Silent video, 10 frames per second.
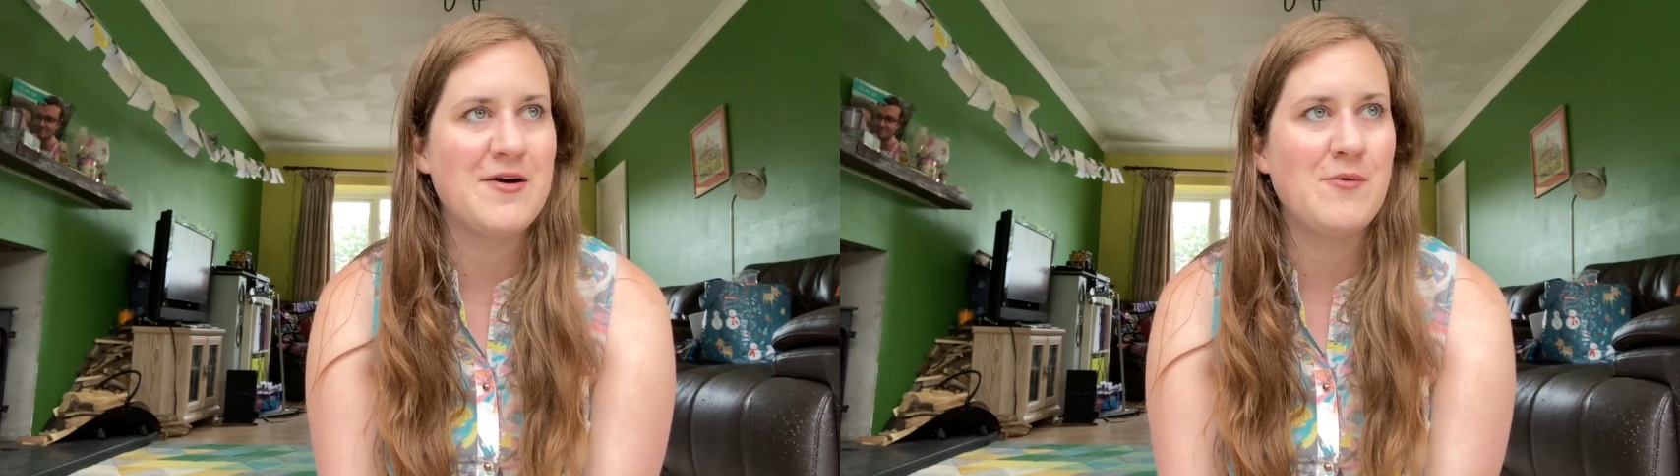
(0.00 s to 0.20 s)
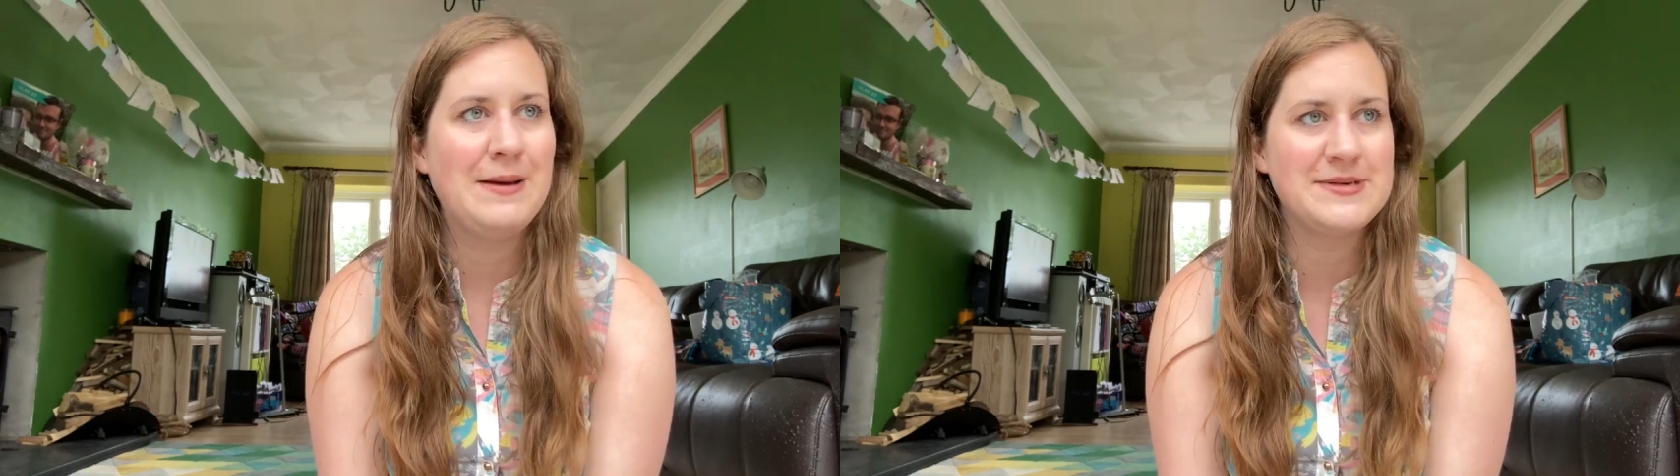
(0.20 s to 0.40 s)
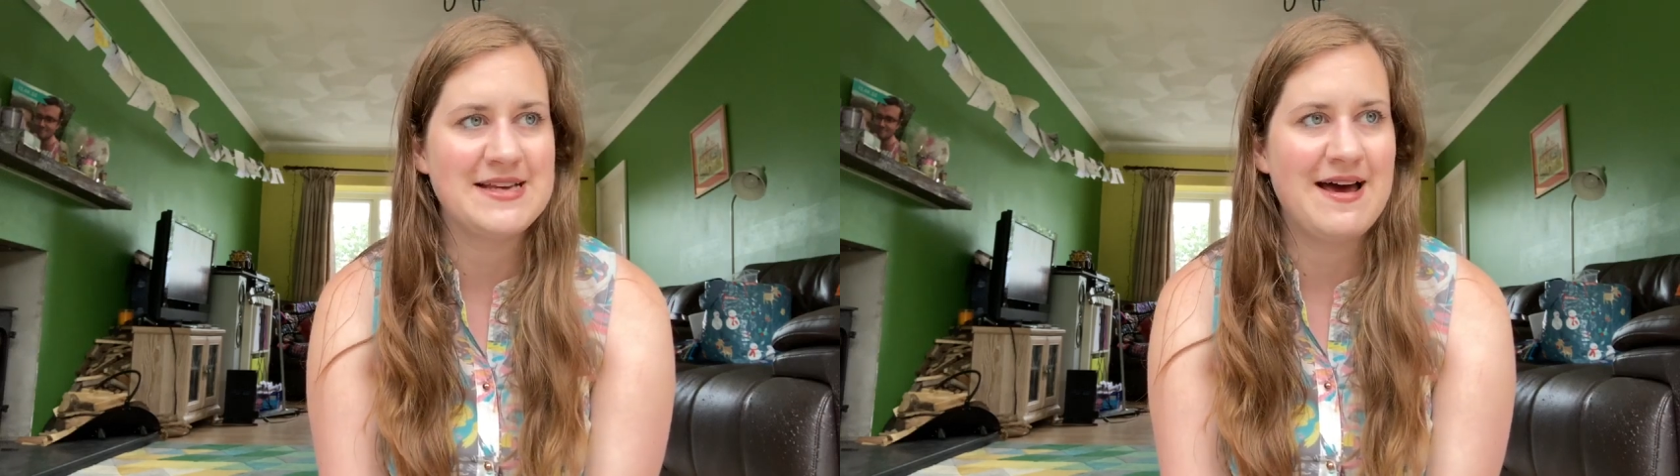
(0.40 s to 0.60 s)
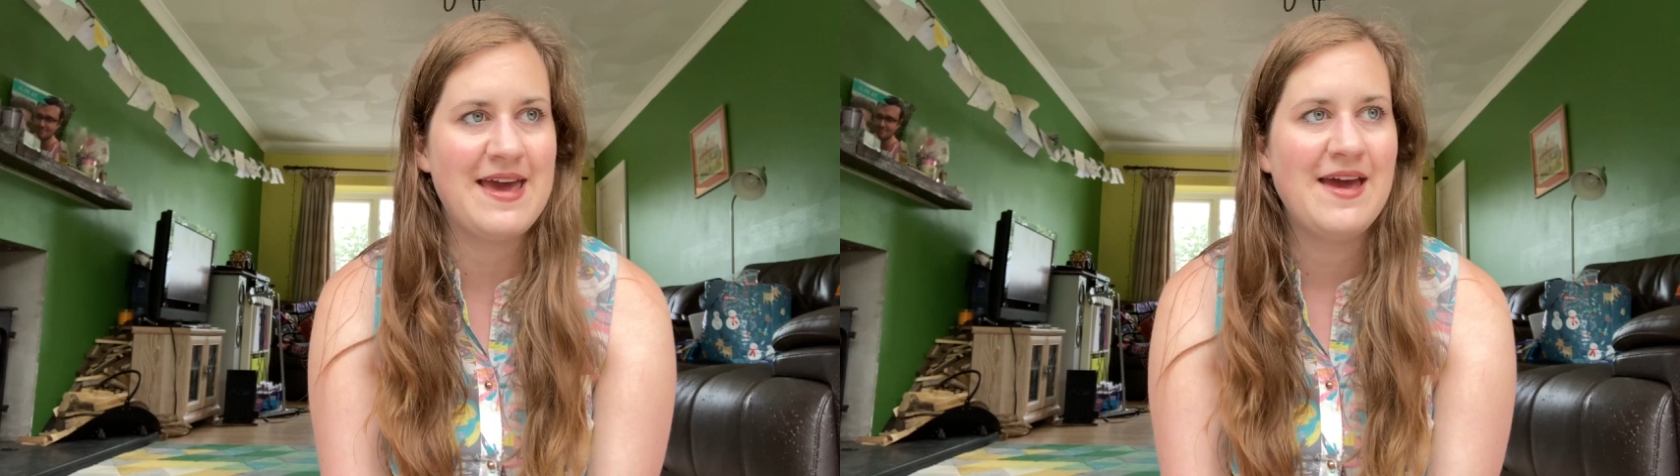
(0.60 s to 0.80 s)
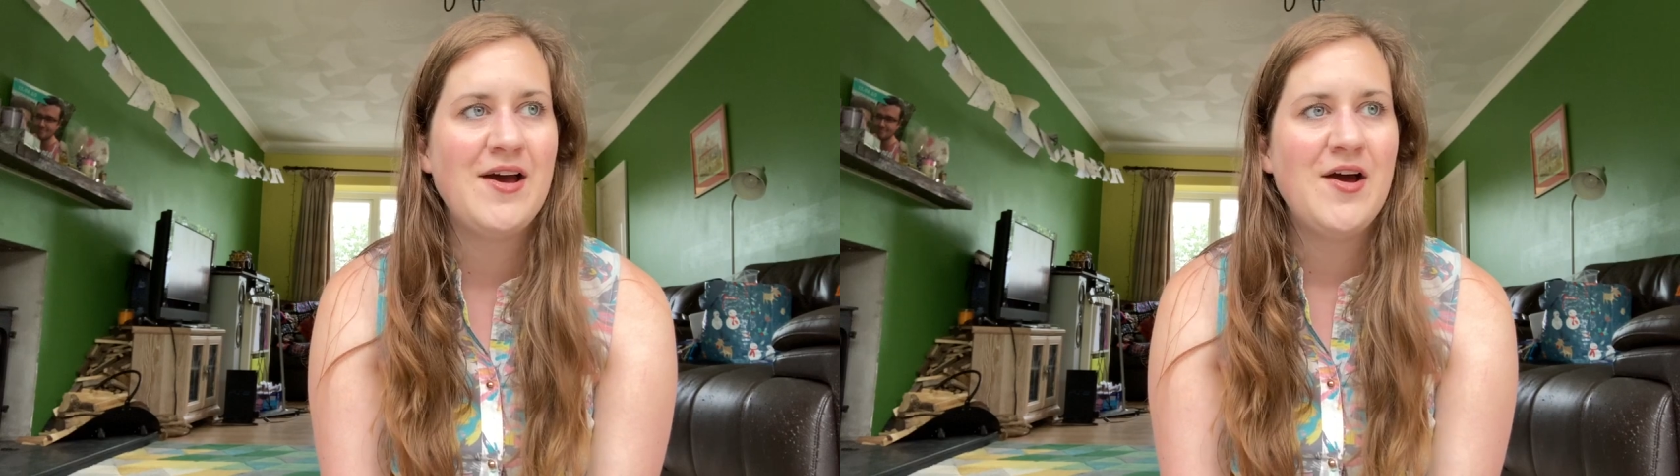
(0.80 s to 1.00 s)

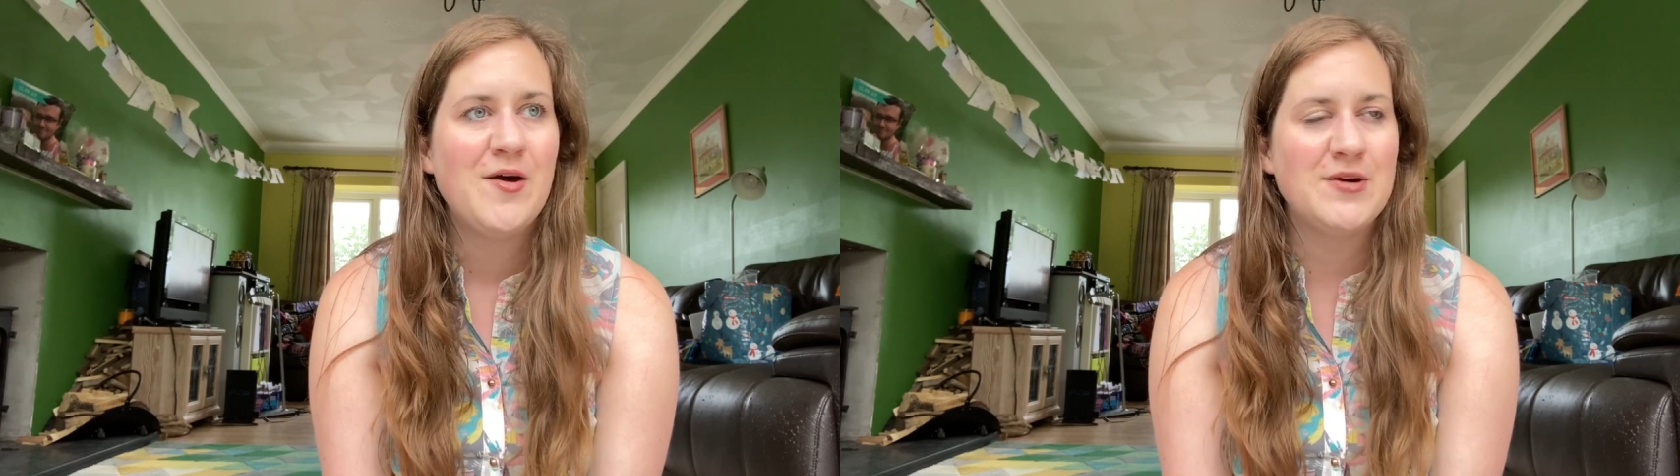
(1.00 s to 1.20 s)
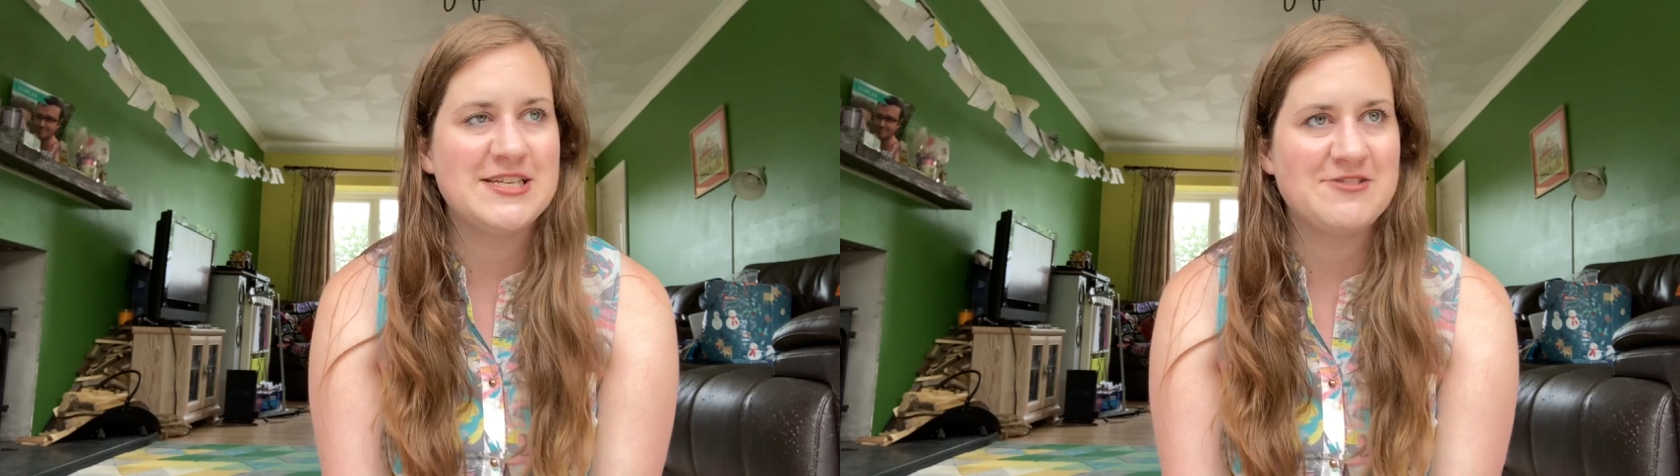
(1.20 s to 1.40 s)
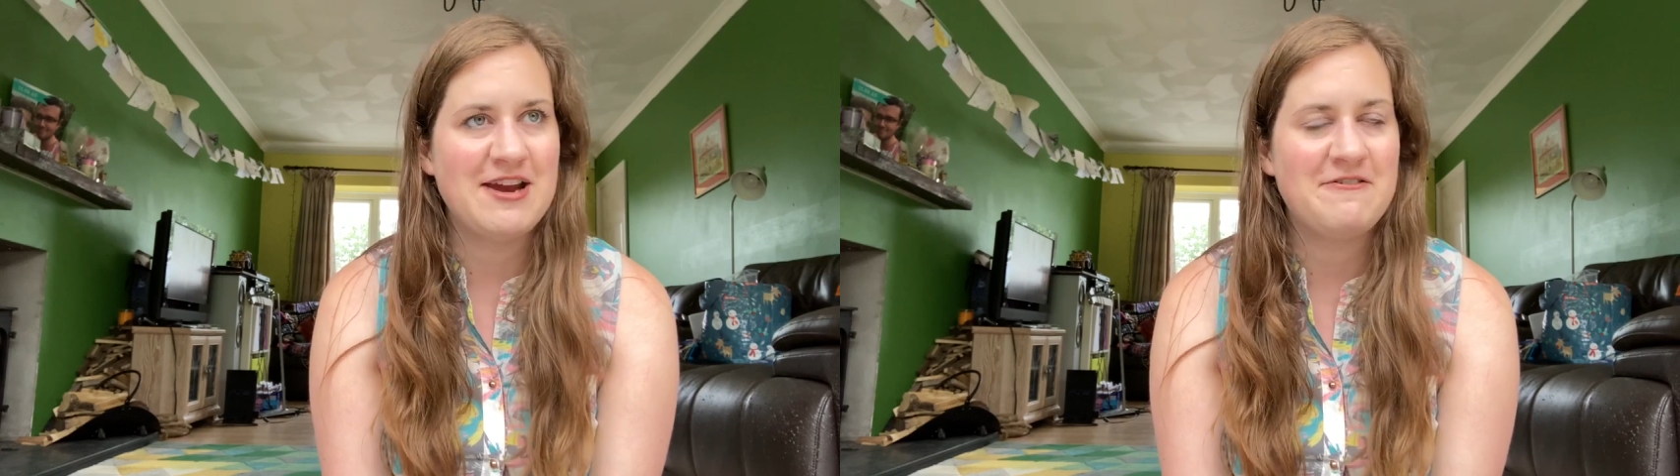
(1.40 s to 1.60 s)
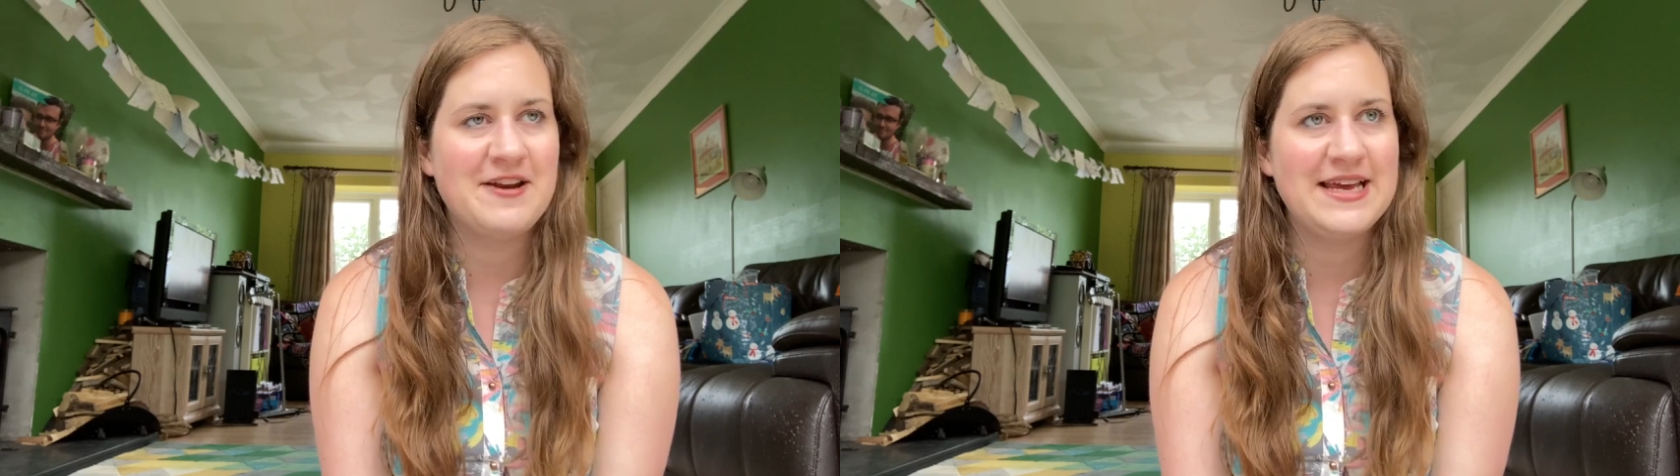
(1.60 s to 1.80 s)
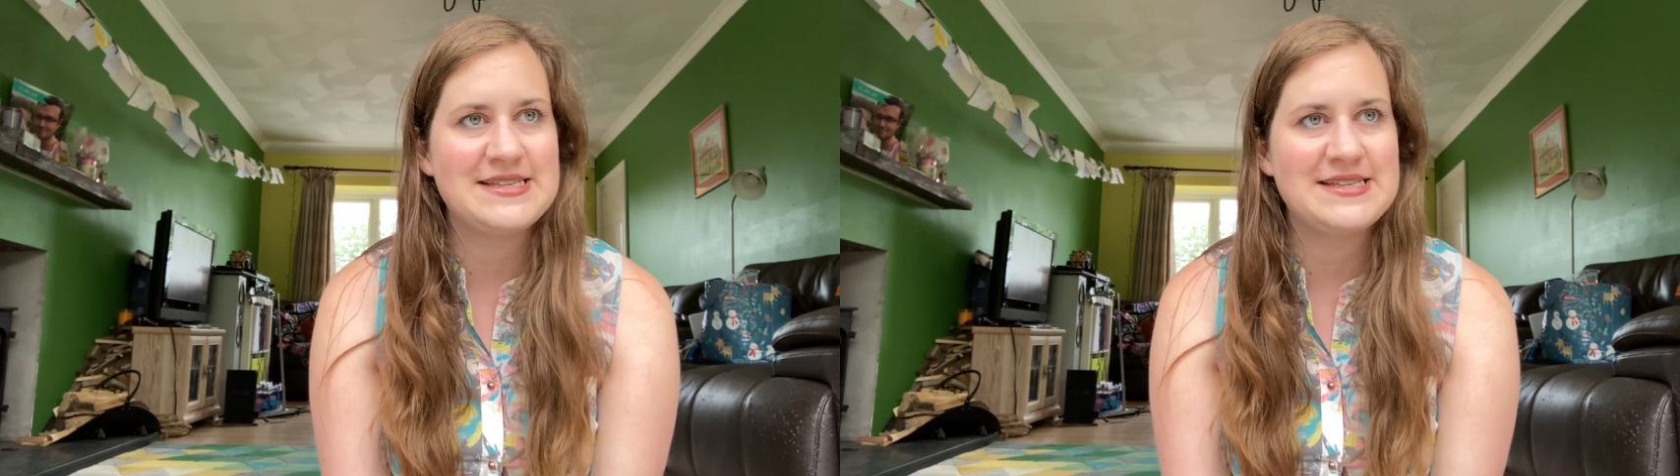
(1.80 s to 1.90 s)
website, which is really funny.